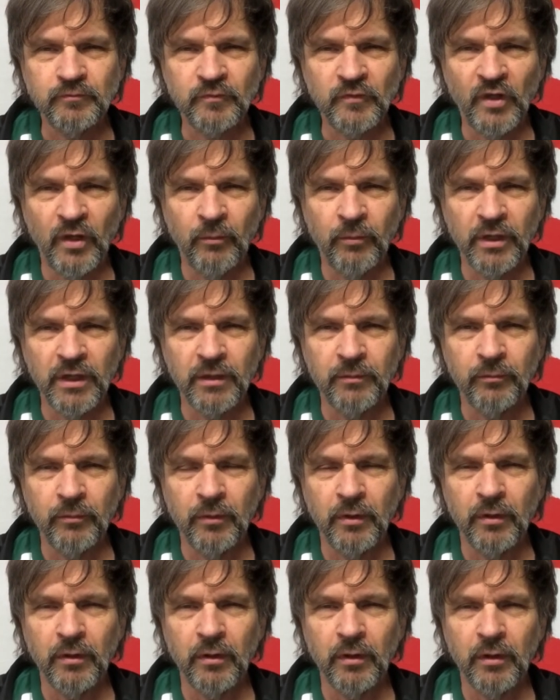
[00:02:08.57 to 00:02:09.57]
But
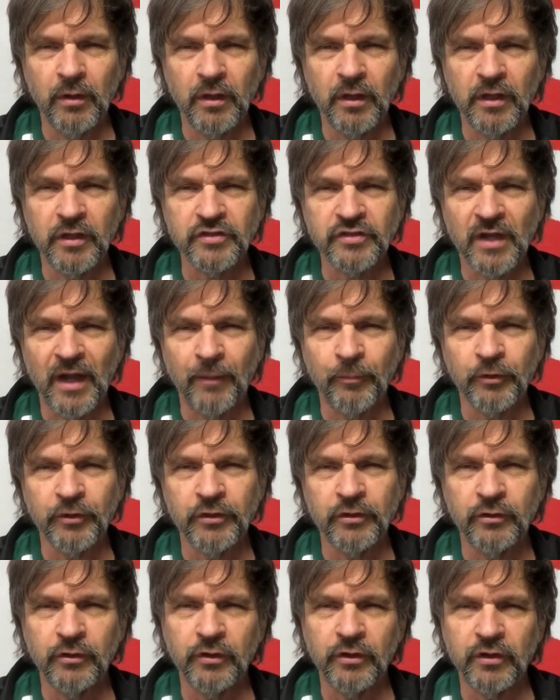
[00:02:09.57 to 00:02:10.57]
it's an
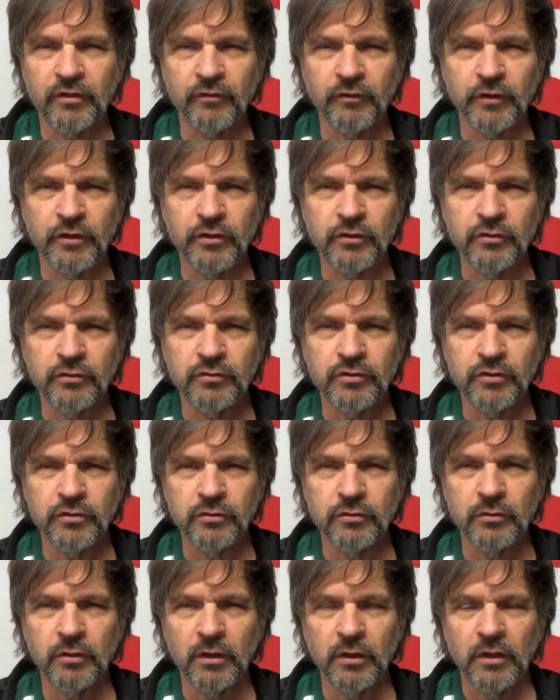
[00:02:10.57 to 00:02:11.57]
opportunity for you
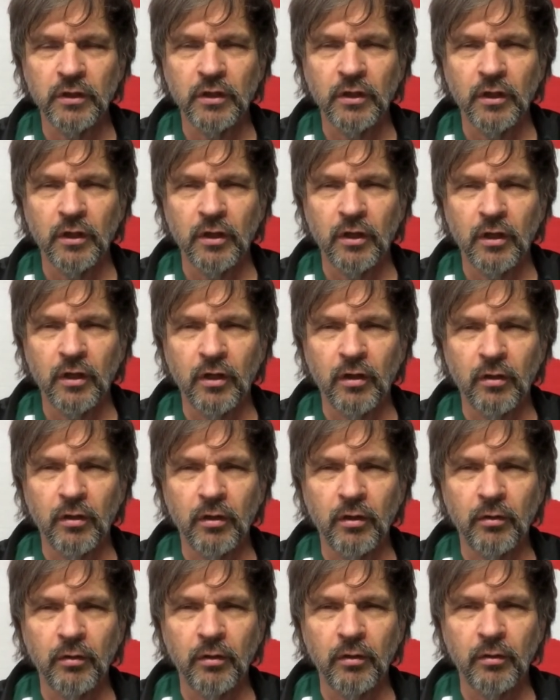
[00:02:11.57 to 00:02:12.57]
to
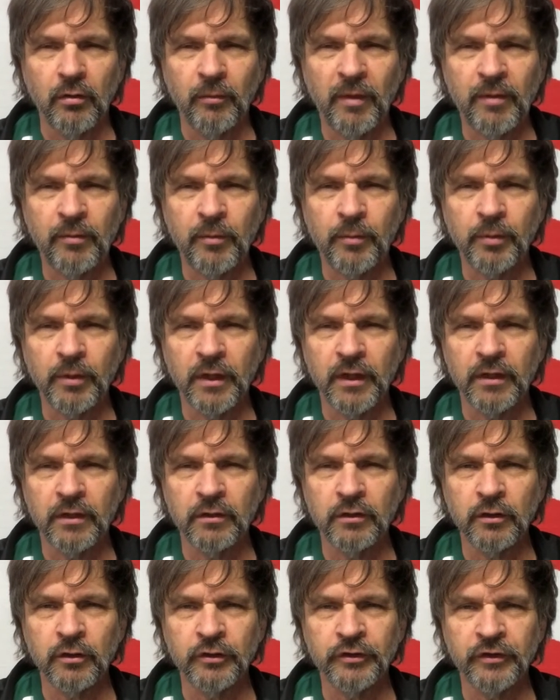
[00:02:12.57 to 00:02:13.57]
maybe play a
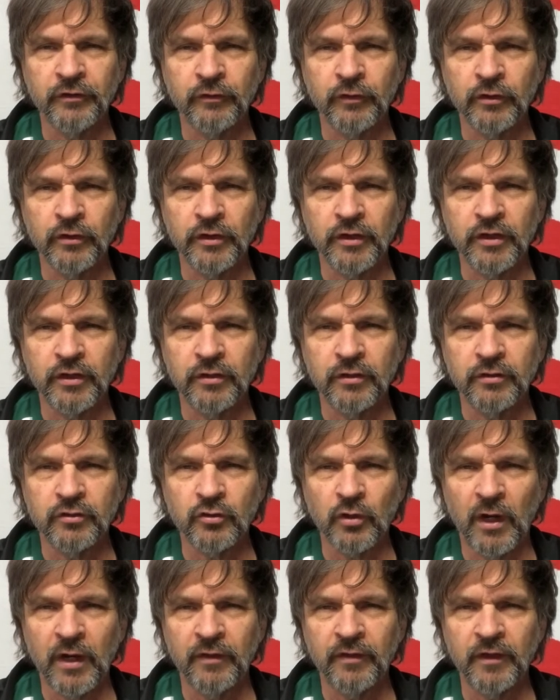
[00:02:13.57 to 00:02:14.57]
little differently,
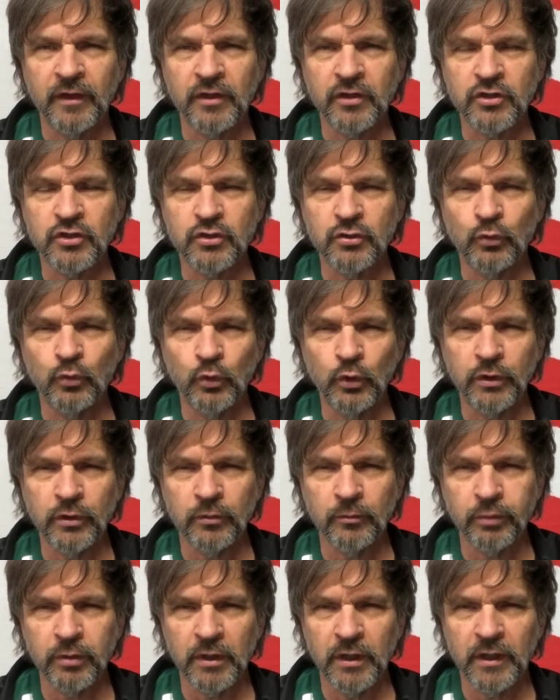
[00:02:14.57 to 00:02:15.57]
try things you wouldn't
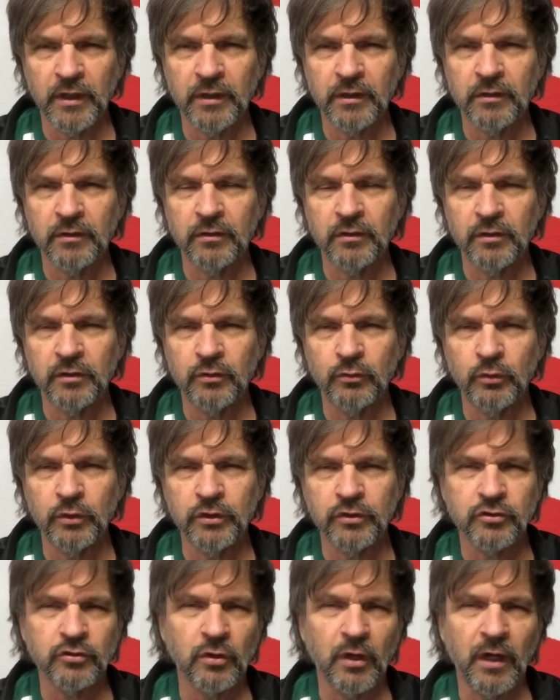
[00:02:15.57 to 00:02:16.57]

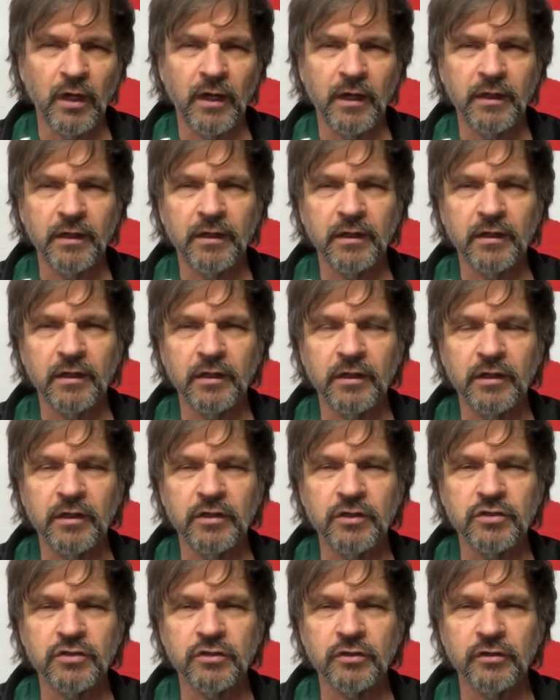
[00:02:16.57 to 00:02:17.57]
try
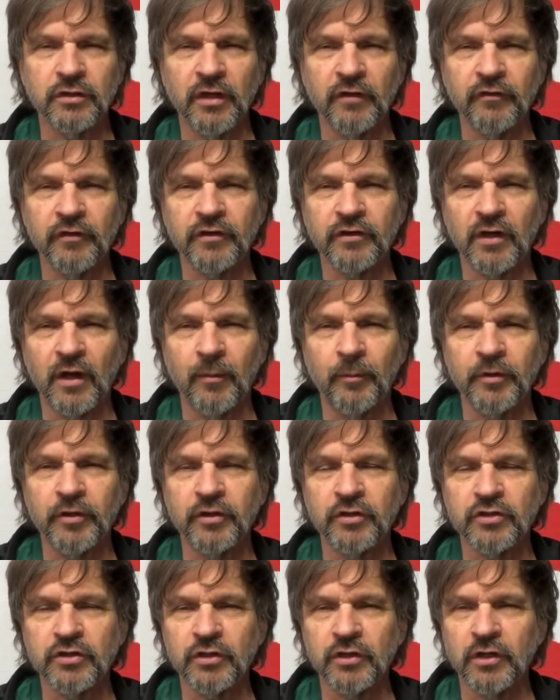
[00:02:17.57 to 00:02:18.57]
against your toughest
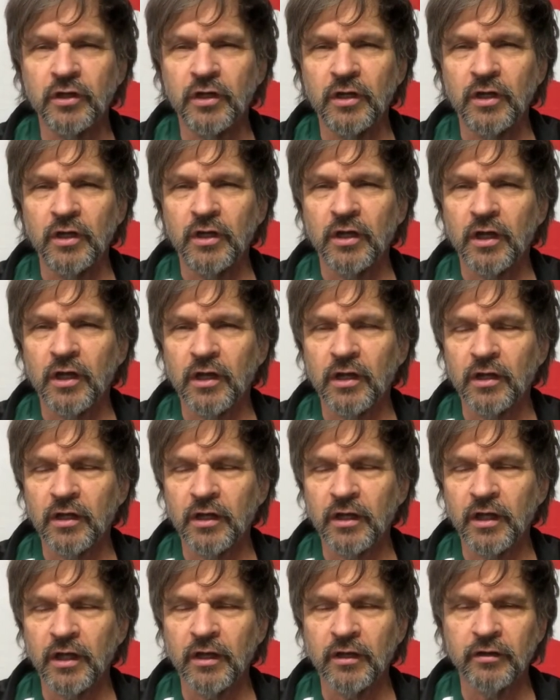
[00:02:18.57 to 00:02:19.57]
competition.
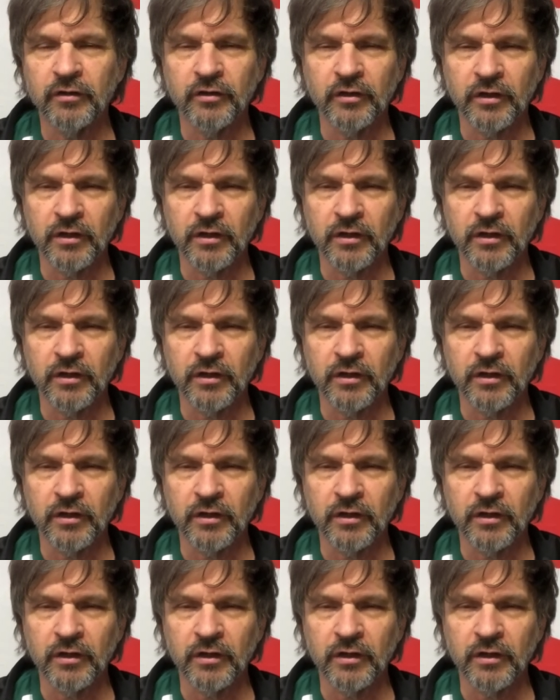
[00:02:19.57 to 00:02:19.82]
And